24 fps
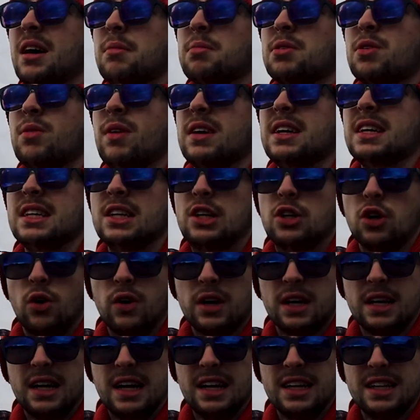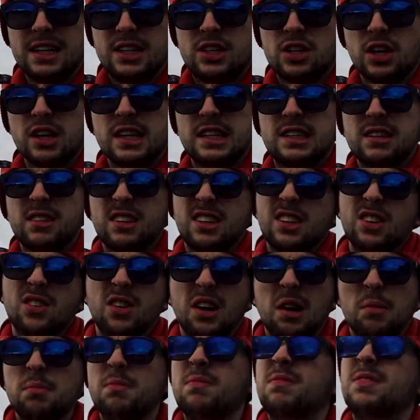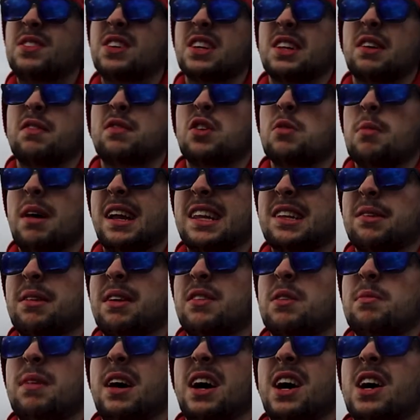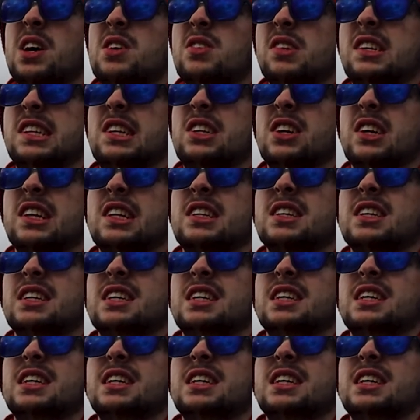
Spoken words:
quite enjoying it. Just, you know, I'm just a few minutes away from my house, just